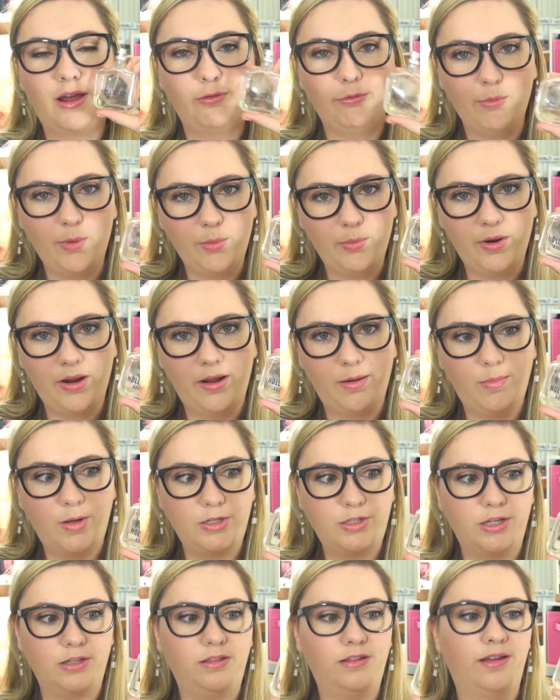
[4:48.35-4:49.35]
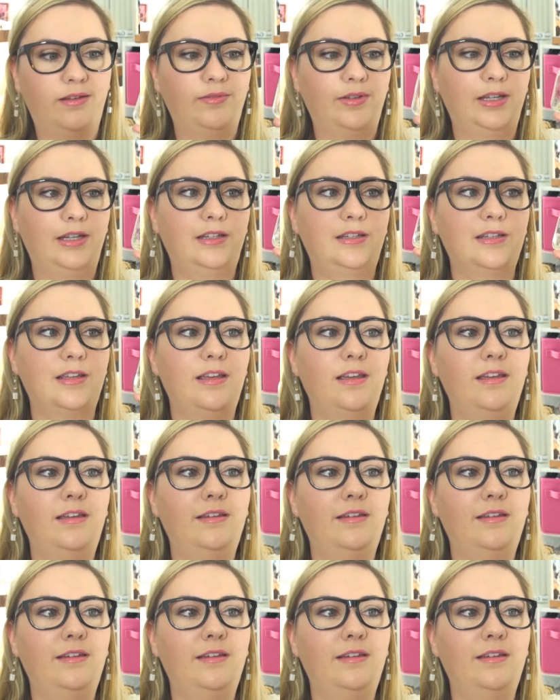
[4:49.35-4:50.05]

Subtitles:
I remember how much I love it,